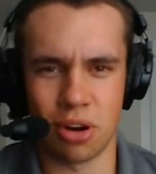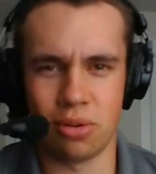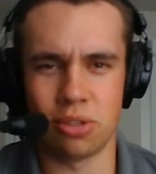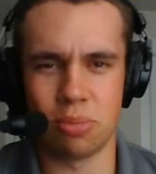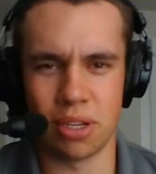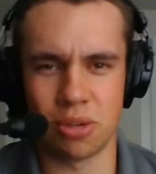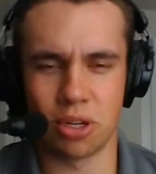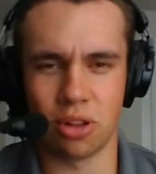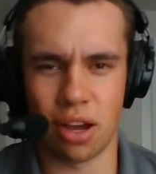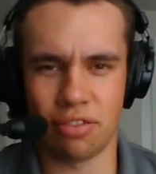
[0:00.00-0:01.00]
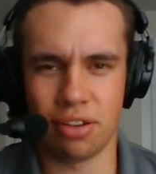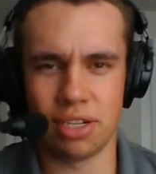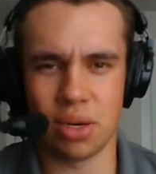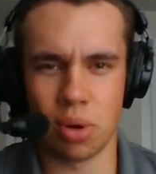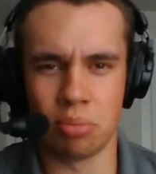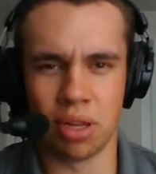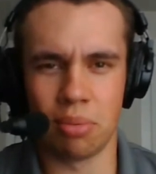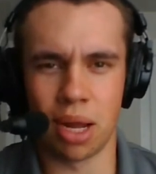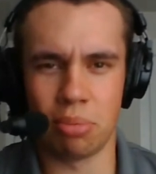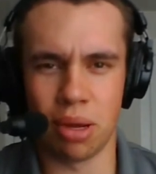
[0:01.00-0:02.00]
I'm your host, Spencer McLaughlin, D1
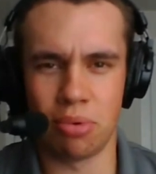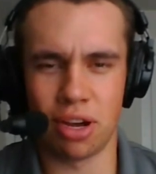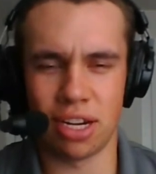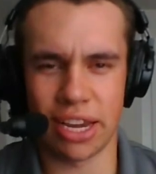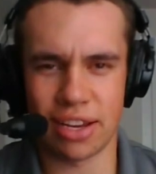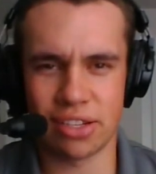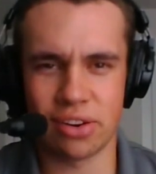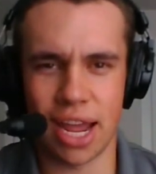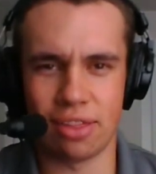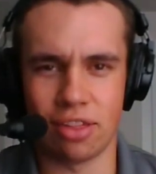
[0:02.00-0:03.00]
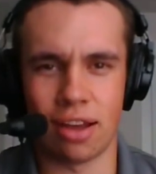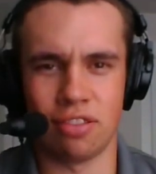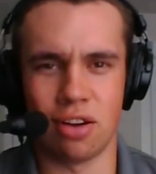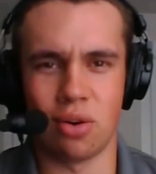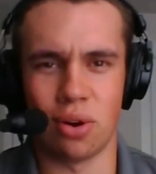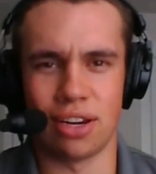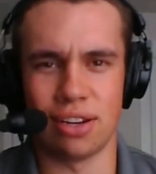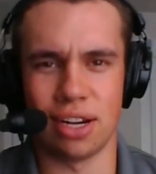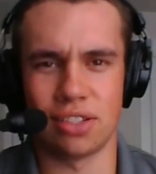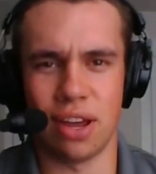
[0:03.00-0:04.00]
play-by-play broadcaster and lifelong Oregon
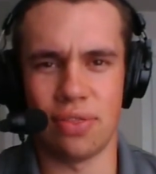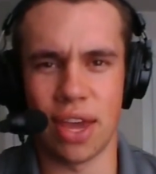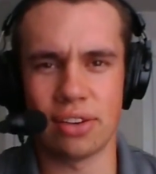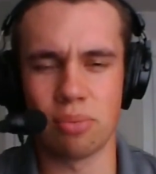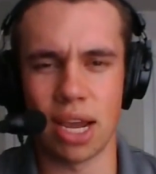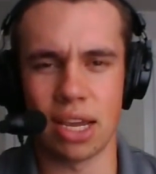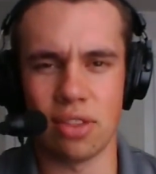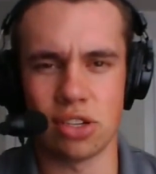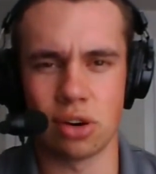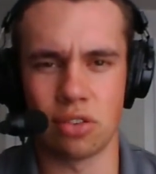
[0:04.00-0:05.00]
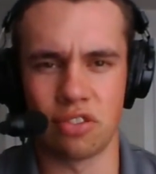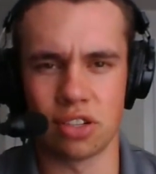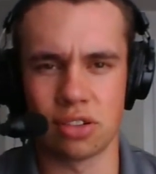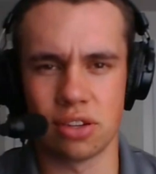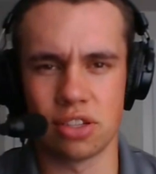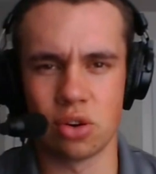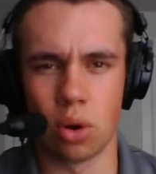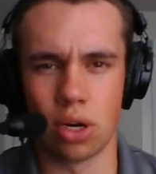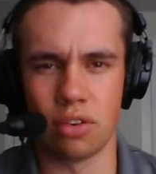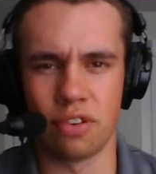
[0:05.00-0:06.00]
Ducks fan. Thanks for making this your first listen
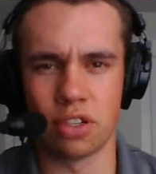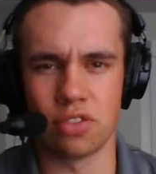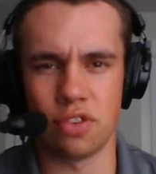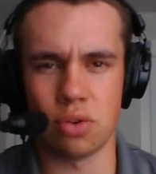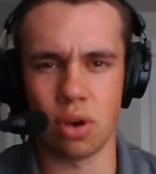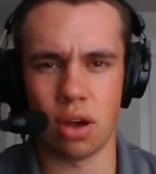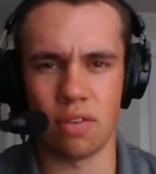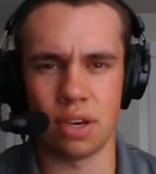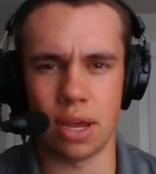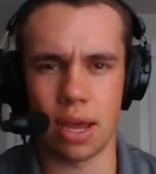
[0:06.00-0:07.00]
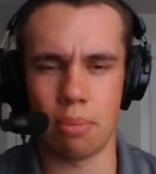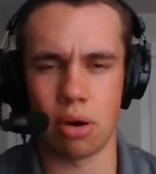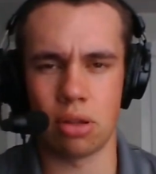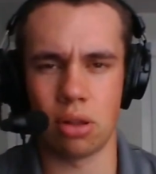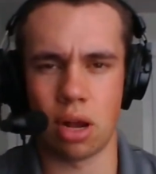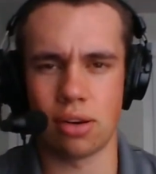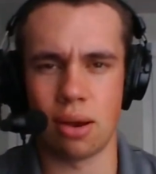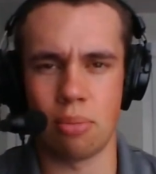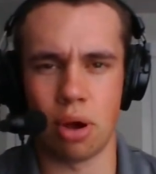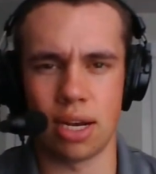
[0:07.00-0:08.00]
or your first view of the day, part of the Locked
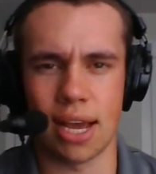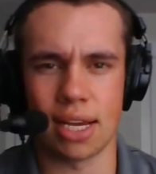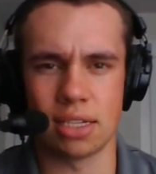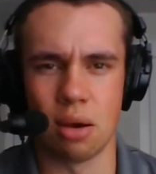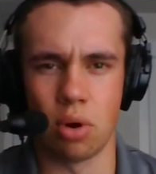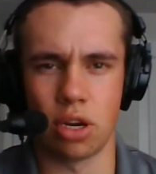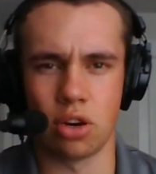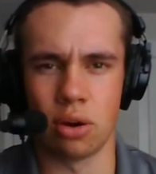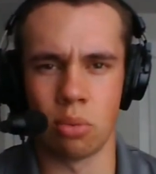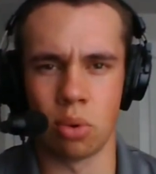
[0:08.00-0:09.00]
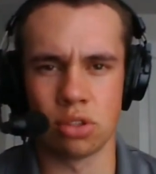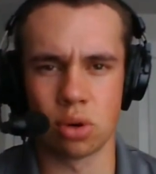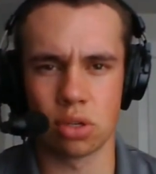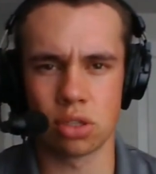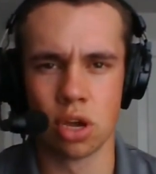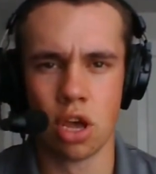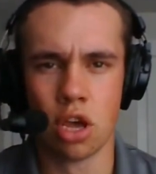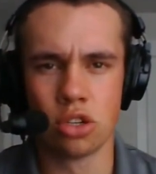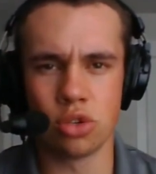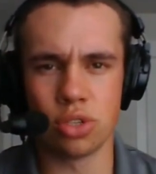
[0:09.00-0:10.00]
On Podcast Network, your number one source
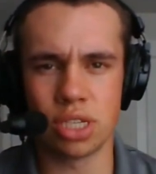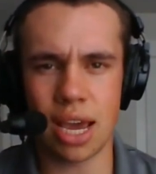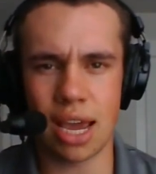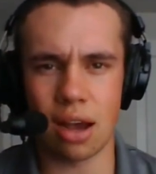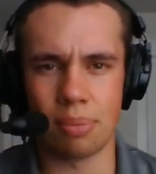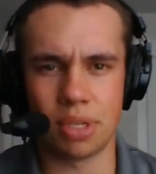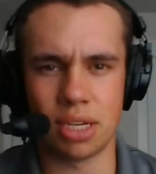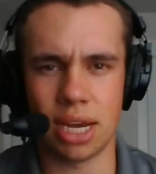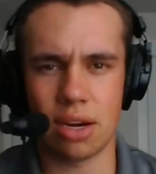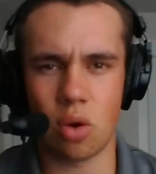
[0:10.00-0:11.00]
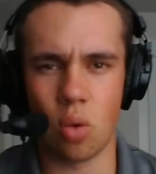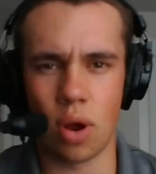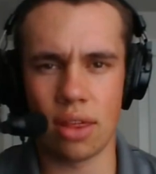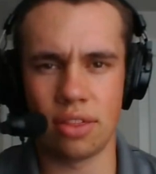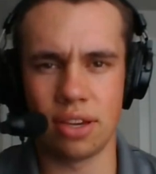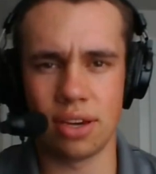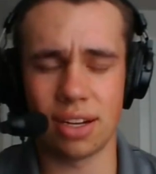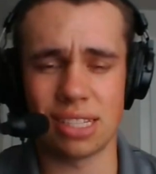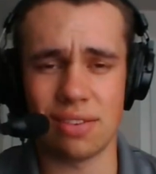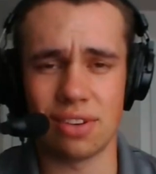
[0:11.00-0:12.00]
to stay up to date with the
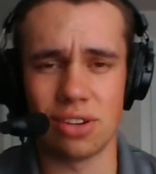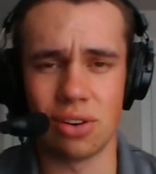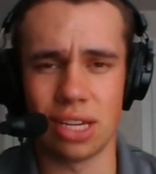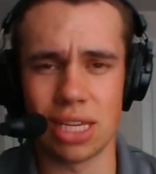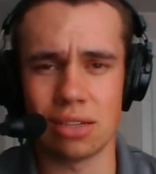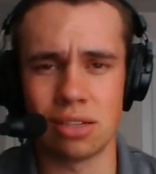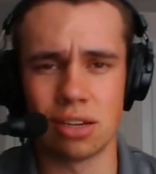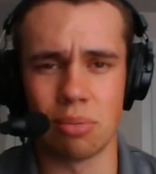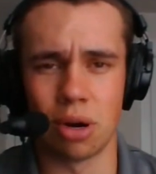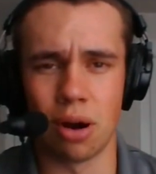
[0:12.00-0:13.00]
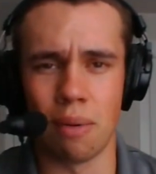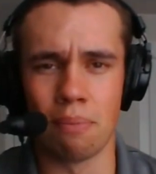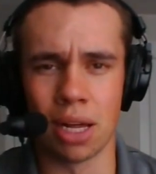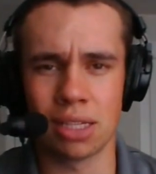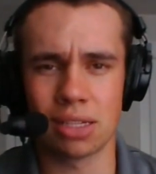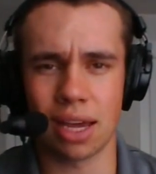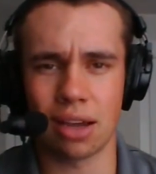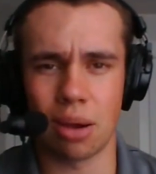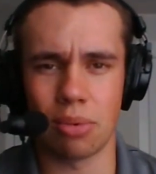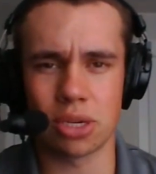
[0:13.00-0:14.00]
Ducks, even during these summer months. Like,
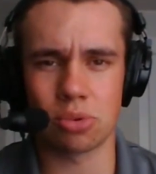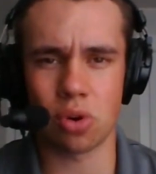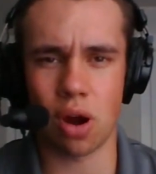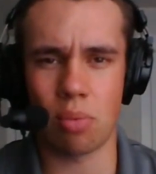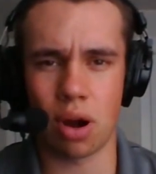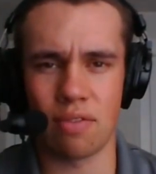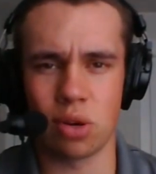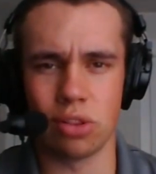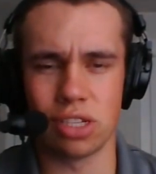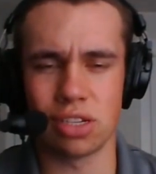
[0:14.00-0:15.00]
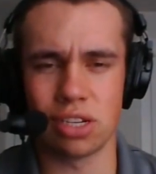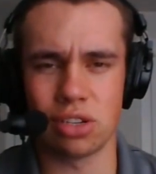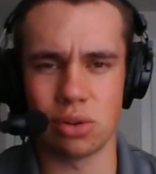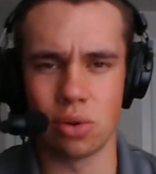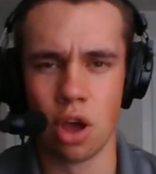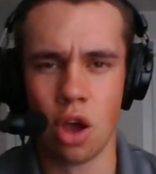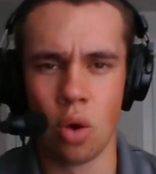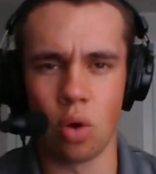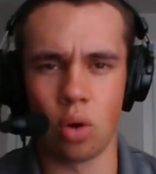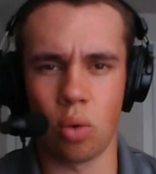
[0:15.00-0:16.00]
comment, subscribe wherever you're listening to
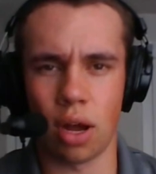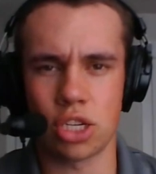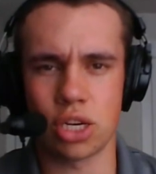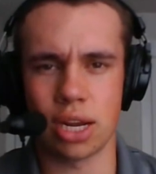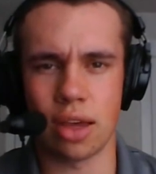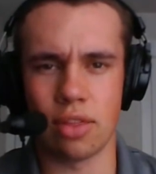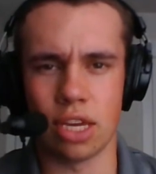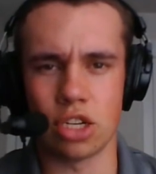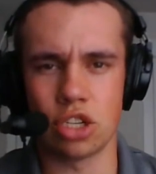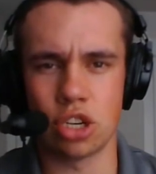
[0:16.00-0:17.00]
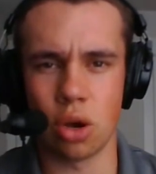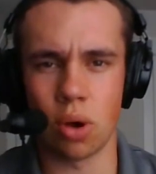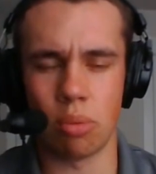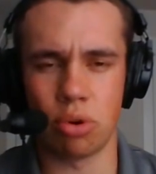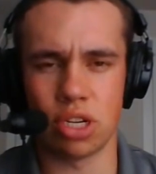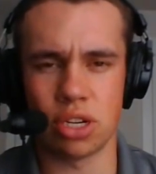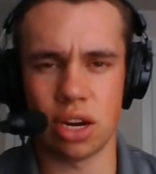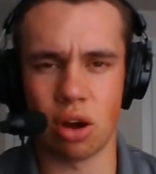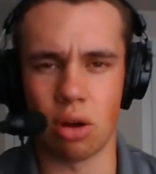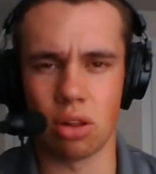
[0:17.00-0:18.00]
or watching this show. I
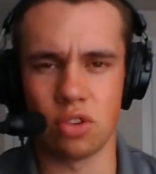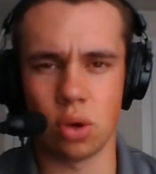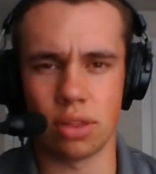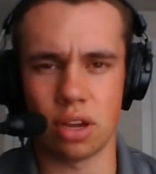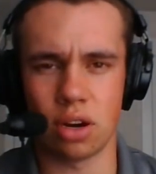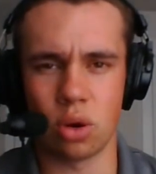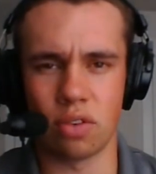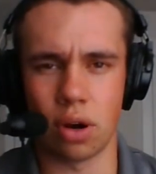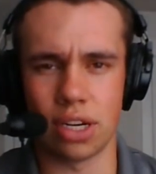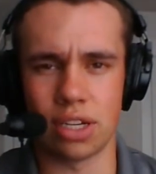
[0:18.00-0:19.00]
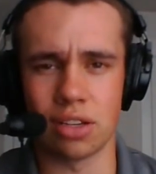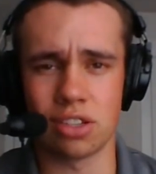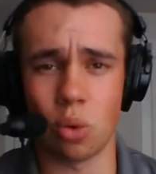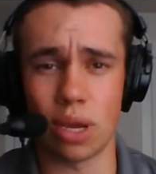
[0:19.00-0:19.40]
appreciate all of you out there who have already done so.